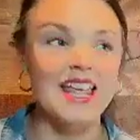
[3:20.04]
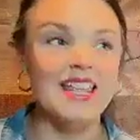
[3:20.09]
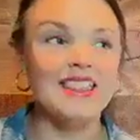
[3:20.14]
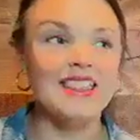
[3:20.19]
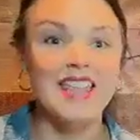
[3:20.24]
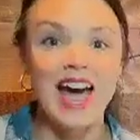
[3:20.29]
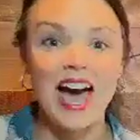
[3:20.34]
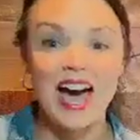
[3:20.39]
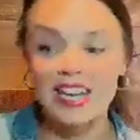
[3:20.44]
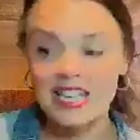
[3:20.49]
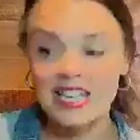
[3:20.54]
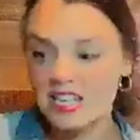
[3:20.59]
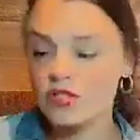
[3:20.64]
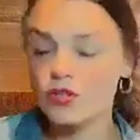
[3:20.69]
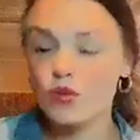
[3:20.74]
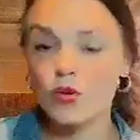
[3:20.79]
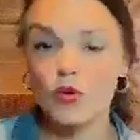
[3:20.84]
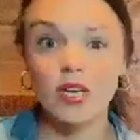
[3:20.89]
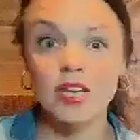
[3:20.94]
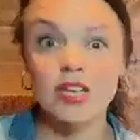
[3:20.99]
that that
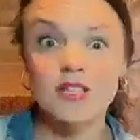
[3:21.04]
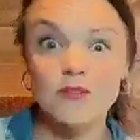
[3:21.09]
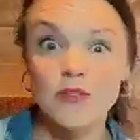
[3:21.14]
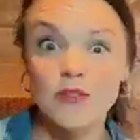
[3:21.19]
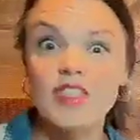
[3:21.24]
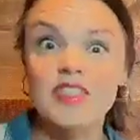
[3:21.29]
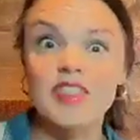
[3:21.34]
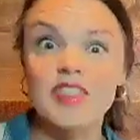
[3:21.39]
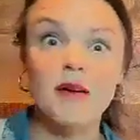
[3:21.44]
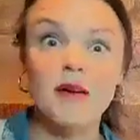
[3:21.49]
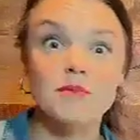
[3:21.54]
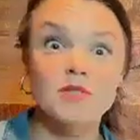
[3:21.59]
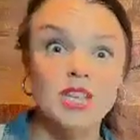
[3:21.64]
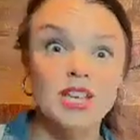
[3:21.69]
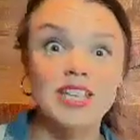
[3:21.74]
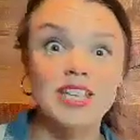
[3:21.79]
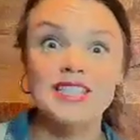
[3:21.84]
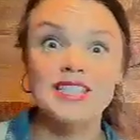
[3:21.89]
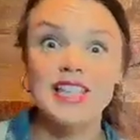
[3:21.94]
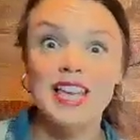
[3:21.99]
is credence for them
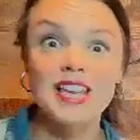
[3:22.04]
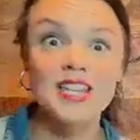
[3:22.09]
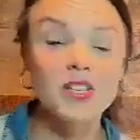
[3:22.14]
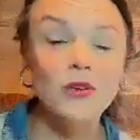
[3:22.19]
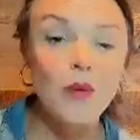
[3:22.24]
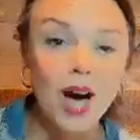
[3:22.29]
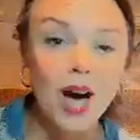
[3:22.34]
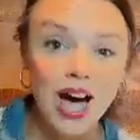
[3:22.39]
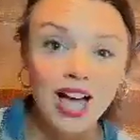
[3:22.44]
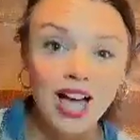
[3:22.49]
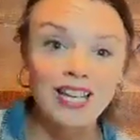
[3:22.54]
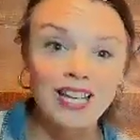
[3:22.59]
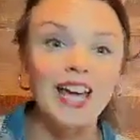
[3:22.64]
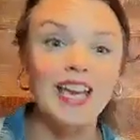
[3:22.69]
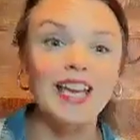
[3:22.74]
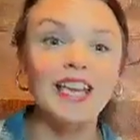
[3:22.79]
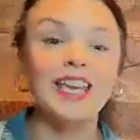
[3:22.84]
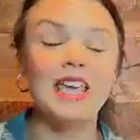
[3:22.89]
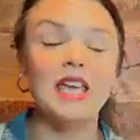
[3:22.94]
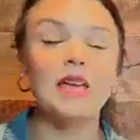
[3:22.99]
to continue on
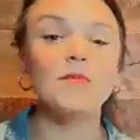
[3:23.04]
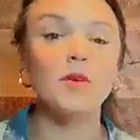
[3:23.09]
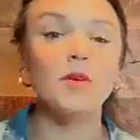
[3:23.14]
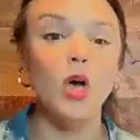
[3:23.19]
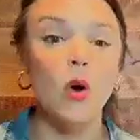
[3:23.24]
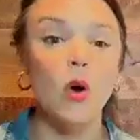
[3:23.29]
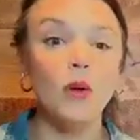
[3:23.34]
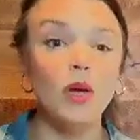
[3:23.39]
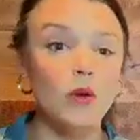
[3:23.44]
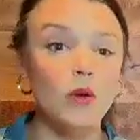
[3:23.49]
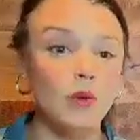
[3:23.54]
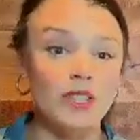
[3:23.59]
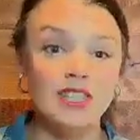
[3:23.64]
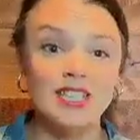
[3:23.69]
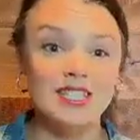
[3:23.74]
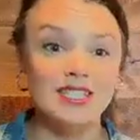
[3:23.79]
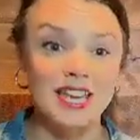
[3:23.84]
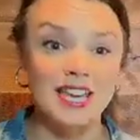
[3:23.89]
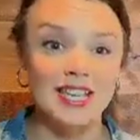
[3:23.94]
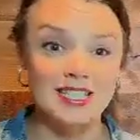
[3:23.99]
and keep going
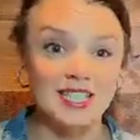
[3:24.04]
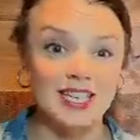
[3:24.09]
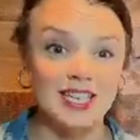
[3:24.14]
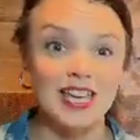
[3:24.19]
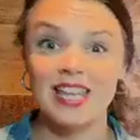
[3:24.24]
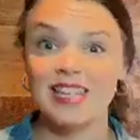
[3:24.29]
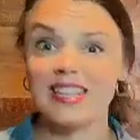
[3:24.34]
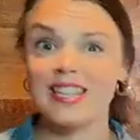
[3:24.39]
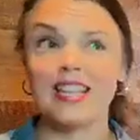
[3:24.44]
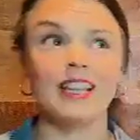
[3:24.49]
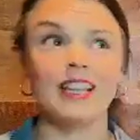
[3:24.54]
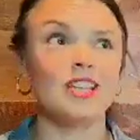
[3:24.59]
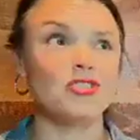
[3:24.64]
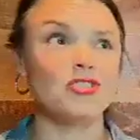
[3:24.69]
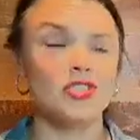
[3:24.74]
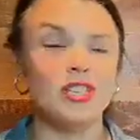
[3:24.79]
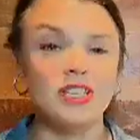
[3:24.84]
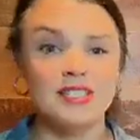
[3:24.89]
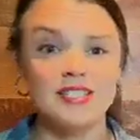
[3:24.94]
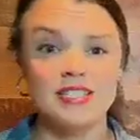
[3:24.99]
with this idea and the
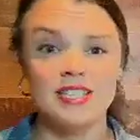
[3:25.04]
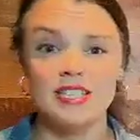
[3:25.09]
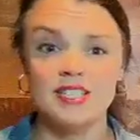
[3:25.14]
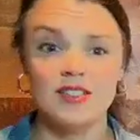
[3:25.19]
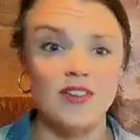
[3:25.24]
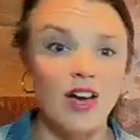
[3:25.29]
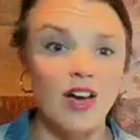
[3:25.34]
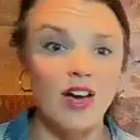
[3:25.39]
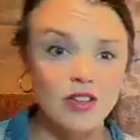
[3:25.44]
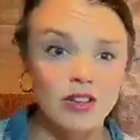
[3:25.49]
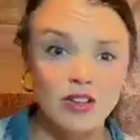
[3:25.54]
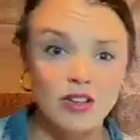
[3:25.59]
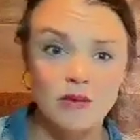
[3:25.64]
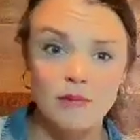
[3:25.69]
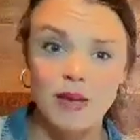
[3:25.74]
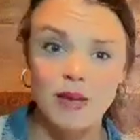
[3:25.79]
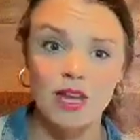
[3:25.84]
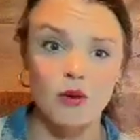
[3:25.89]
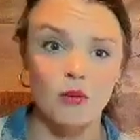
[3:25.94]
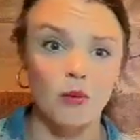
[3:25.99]
logistics of how they're
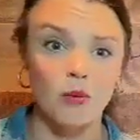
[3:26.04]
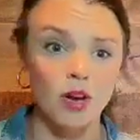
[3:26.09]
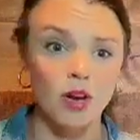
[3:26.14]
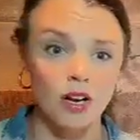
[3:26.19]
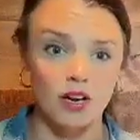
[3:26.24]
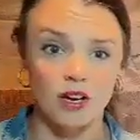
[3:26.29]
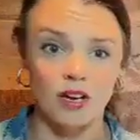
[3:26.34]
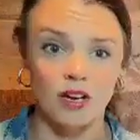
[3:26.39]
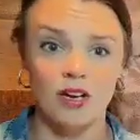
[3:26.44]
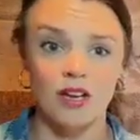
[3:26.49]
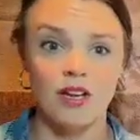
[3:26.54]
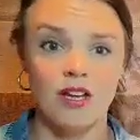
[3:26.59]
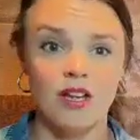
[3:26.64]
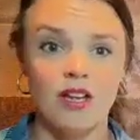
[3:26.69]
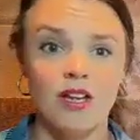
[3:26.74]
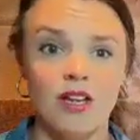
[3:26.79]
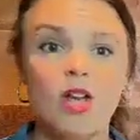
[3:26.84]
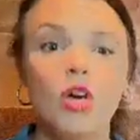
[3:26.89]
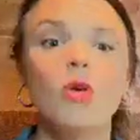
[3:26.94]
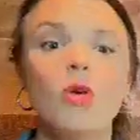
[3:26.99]
going to make it work.
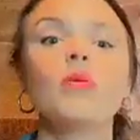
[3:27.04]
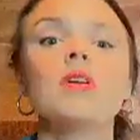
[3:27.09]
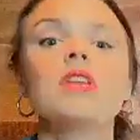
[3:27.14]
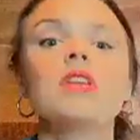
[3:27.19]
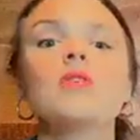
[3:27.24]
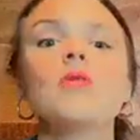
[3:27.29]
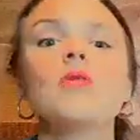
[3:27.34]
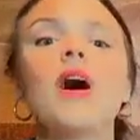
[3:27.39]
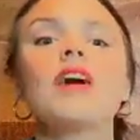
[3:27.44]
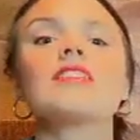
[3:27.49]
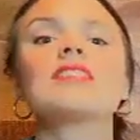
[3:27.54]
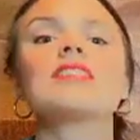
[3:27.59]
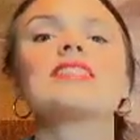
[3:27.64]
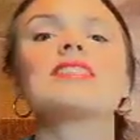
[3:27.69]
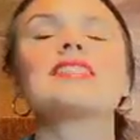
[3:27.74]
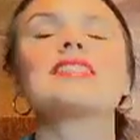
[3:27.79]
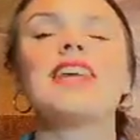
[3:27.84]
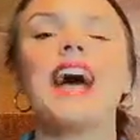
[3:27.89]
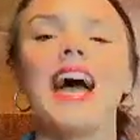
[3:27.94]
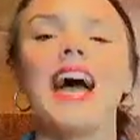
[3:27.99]
When you are
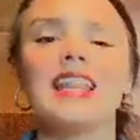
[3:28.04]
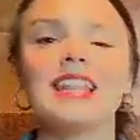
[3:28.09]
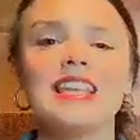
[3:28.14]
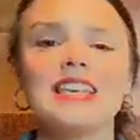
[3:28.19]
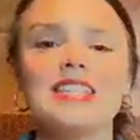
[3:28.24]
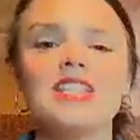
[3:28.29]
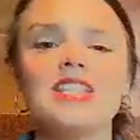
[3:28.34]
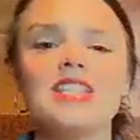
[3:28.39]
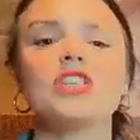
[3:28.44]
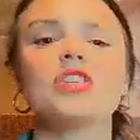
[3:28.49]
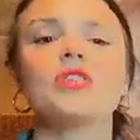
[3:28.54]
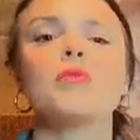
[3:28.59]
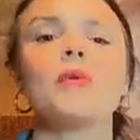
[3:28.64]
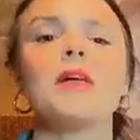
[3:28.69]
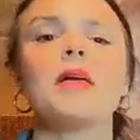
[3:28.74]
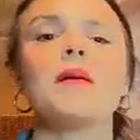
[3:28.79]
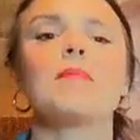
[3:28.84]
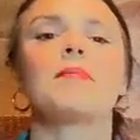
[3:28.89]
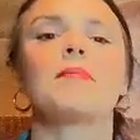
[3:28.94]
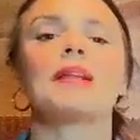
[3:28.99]
silent,
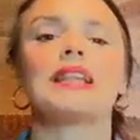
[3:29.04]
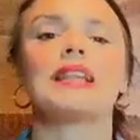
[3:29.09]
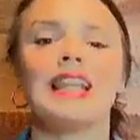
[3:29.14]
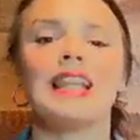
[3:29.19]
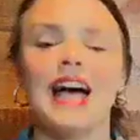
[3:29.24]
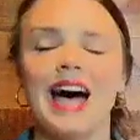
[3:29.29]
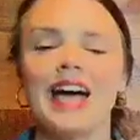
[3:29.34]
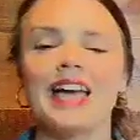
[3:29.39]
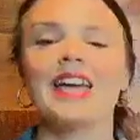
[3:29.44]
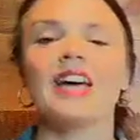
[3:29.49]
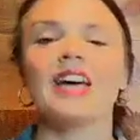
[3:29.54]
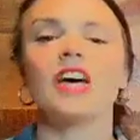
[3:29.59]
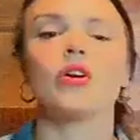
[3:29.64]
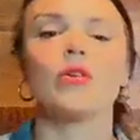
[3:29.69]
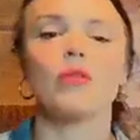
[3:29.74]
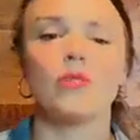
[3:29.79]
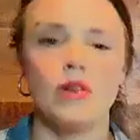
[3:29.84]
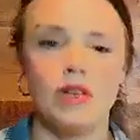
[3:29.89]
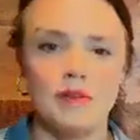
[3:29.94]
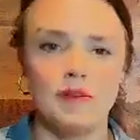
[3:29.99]
you imply
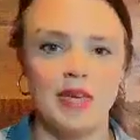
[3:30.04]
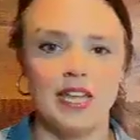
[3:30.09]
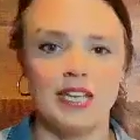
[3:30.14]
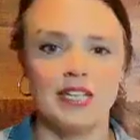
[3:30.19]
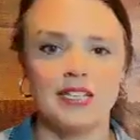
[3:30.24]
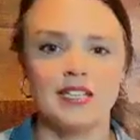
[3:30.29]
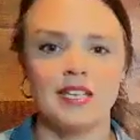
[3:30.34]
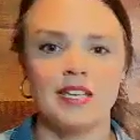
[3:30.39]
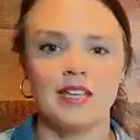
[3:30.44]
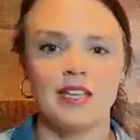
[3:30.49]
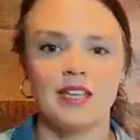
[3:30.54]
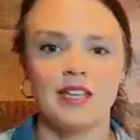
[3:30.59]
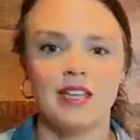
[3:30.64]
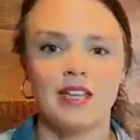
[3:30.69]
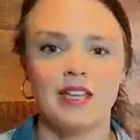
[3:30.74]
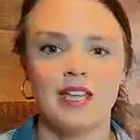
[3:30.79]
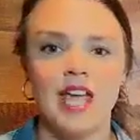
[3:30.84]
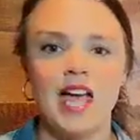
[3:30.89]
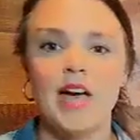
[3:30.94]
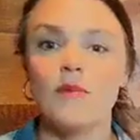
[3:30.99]
agreement.
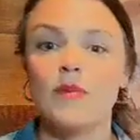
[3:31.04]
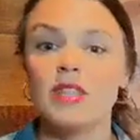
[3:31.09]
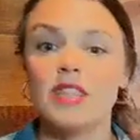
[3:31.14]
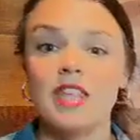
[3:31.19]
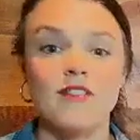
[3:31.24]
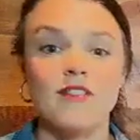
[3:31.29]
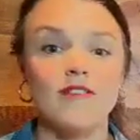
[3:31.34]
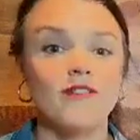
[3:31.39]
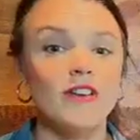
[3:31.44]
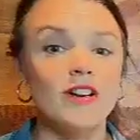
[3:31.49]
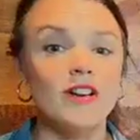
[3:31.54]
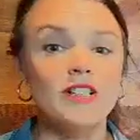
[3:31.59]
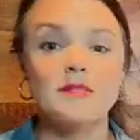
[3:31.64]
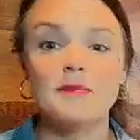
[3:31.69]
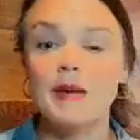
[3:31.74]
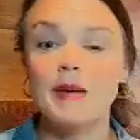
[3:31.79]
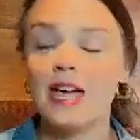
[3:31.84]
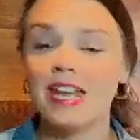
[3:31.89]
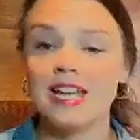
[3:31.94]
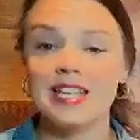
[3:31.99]
And with that
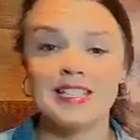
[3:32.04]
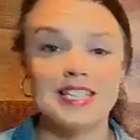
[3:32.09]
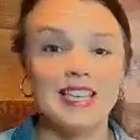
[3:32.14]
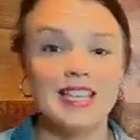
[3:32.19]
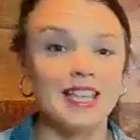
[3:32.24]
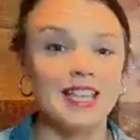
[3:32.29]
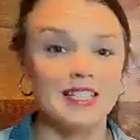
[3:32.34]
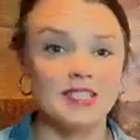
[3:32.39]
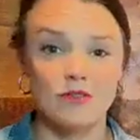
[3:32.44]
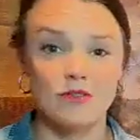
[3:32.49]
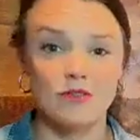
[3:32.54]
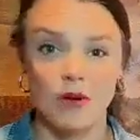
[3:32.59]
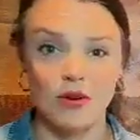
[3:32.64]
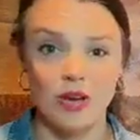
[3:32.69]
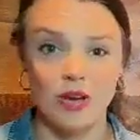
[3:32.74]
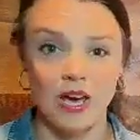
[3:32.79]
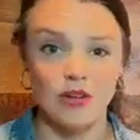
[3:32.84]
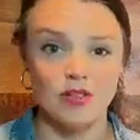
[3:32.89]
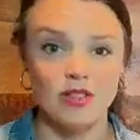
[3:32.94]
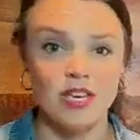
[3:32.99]
first bad idea that's
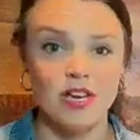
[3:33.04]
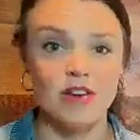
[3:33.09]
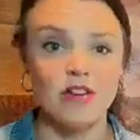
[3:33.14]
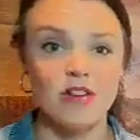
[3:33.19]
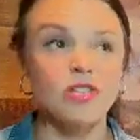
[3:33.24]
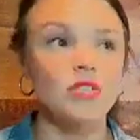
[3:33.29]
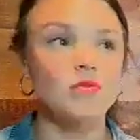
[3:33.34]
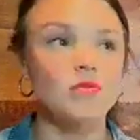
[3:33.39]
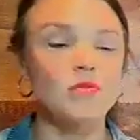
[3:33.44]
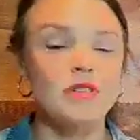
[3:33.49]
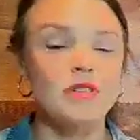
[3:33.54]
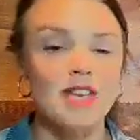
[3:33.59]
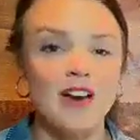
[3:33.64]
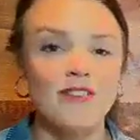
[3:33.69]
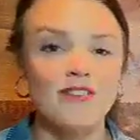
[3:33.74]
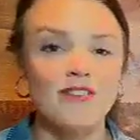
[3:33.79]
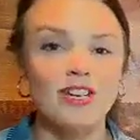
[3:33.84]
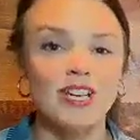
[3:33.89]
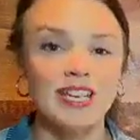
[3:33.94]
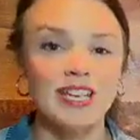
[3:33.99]
thrown out there, you
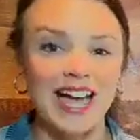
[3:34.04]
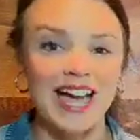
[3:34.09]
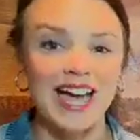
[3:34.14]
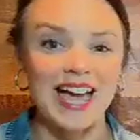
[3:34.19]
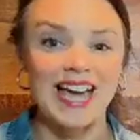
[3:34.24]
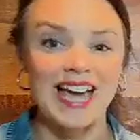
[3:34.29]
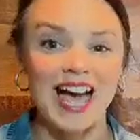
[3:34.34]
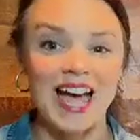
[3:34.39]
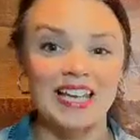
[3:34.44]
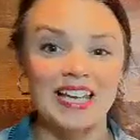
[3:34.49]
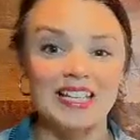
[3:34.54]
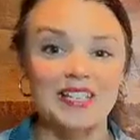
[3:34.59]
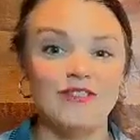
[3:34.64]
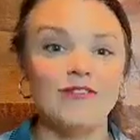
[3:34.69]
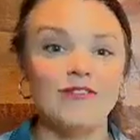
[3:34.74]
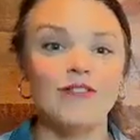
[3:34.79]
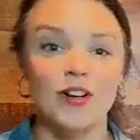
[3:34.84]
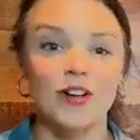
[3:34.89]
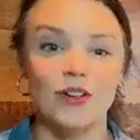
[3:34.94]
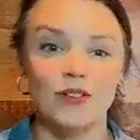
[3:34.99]
never get
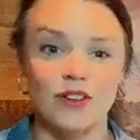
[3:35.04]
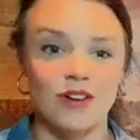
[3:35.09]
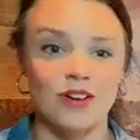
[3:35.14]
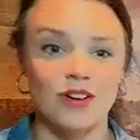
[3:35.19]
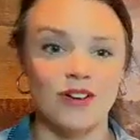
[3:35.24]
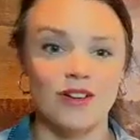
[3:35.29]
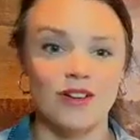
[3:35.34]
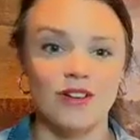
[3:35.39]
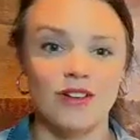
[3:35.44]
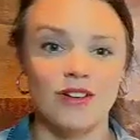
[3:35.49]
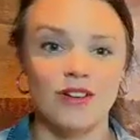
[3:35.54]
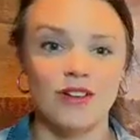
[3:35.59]
any further.